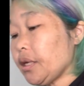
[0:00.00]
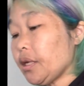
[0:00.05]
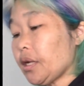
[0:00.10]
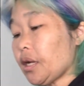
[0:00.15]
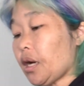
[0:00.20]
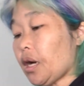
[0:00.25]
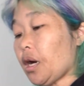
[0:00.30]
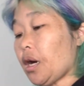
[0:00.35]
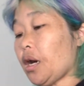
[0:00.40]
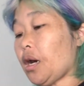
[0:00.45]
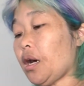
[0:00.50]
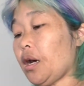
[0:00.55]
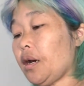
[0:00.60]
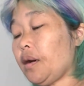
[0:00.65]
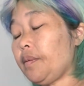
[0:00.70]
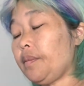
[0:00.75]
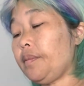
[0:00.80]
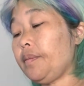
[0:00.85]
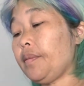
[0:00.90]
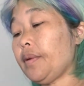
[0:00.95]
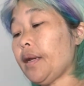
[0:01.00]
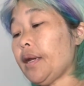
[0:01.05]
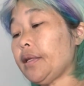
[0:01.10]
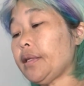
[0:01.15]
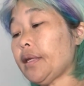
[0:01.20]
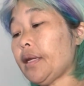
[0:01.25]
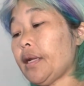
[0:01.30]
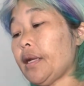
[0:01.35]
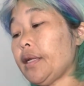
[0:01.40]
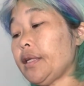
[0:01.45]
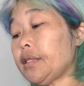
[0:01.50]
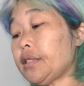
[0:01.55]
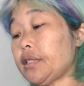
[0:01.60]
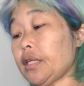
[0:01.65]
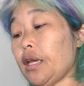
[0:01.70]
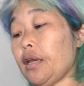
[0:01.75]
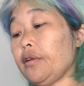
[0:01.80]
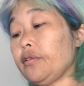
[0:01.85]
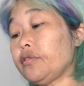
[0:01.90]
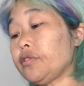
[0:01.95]
and then I
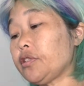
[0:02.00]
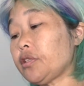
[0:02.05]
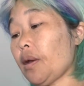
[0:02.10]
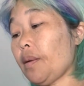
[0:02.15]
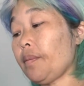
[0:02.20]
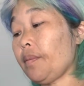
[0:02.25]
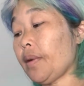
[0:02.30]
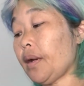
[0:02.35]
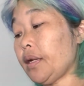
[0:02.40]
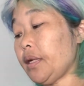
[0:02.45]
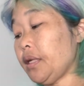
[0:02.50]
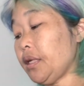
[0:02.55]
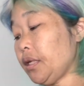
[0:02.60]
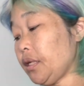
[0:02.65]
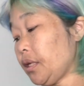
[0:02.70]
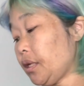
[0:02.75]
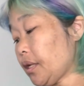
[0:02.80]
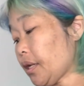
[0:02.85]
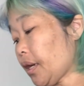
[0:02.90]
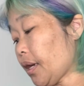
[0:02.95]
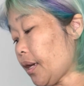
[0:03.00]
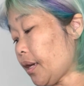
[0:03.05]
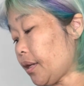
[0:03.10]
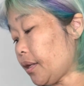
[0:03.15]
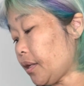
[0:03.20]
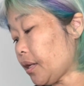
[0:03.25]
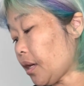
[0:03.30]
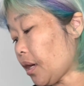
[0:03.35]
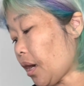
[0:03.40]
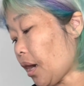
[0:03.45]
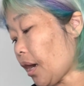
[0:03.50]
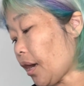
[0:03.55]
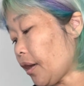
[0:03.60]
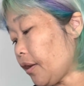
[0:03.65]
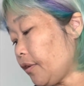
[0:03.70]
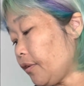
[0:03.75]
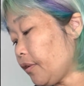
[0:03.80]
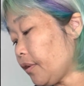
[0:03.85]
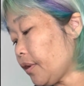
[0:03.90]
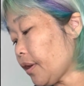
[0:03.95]
saved some money, and
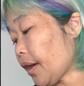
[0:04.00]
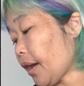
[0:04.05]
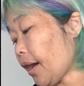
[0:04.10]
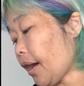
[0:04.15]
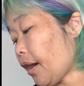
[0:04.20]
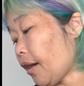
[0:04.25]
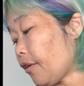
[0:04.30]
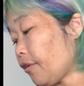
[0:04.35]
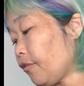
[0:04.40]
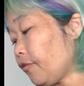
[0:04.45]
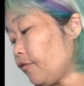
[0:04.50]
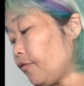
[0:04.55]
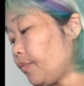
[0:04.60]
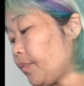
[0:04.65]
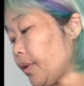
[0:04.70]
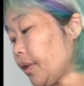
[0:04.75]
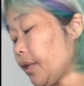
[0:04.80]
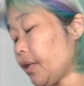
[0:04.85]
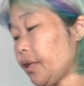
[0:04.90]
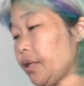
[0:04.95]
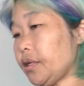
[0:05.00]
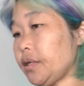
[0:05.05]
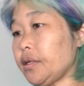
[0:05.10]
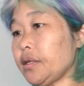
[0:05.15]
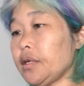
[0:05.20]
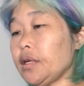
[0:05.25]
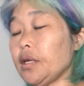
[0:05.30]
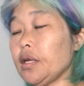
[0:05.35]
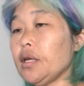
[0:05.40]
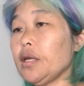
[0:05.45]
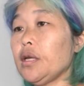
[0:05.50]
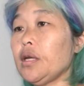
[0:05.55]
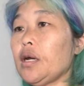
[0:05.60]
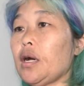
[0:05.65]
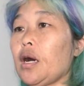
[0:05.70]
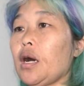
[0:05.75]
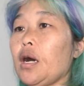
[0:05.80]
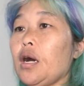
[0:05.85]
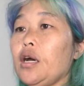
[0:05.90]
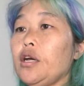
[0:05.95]
I have been
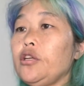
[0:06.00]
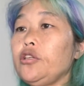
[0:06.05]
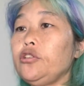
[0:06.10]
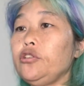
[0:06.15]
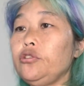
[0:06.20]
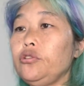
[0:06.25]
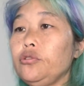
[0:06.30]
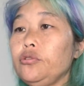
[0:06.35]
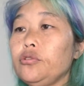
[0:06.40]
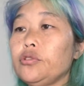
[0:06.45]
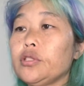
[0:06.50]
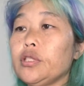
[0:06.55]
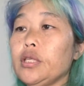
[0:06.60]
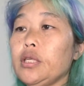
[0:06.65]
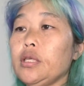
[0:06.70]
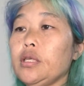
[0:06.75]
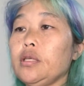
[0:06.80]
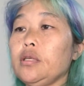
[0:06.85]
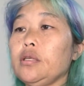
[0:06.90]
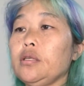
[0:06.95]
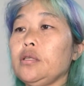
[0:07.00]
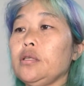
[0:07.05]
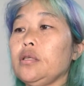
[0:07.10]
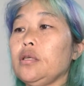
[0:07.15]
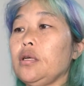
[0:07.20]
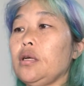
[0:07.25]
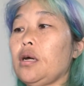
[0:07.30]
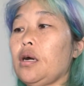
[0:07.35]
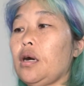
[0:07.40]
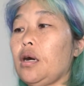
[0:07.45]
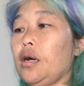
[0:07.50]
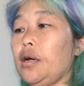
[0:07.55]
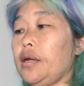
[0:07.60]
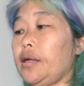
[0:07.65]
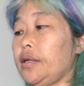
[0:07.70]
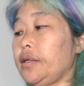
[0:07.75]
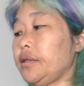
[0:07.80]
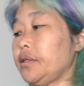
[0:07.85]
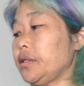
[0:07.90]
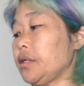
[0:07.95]
using
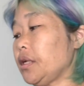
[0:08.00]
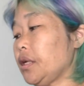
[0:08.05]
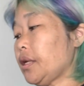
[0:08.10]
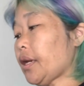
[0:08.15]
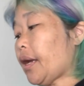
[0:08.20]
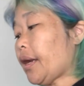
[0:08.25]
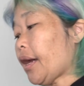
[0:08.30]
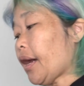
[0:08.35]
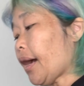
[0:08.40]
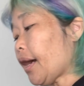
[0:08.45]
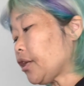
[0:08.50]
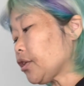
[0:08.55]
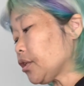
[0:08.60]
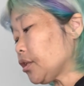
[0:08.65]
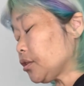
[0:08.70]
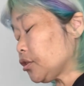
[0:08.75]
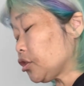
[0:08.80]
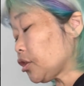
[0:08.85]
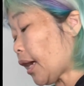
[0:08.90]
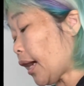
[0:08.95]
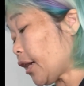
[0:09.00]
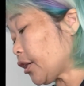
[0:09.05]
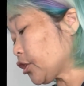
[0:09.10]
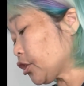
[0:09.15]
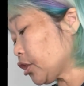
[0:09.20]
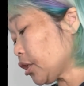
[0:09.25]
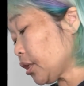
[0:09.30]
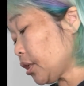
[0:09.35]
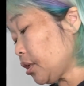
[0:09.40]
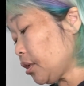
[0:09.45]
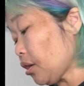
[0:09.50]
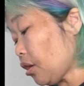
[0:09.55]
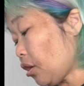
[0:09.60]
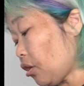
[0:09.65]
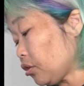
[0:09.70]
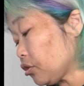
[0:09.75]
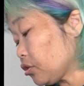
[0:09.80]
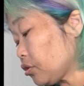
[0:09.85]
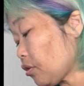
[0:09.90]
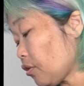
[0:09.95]
and I actually
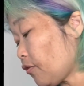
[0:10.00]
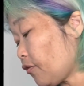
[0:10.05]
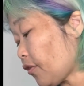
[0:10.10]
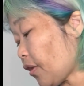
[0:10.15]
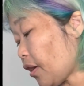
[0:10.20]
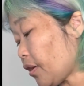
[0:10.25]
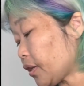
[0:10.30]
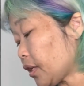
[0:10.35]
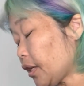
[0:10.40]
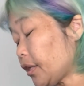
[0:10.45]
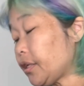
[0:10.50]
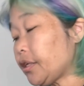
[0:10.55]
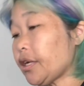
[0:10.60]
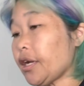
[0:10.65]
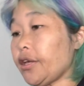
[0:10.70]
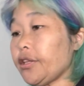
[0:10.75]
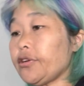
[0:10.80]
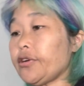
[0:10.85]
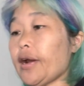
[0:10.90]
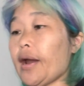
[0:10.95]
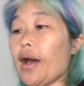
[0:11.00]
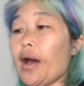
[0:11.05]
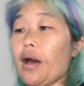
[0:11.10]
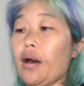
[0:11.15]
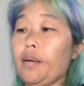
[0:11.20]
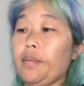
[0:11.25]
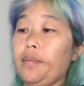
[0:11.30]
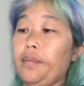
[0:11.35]
also found another app,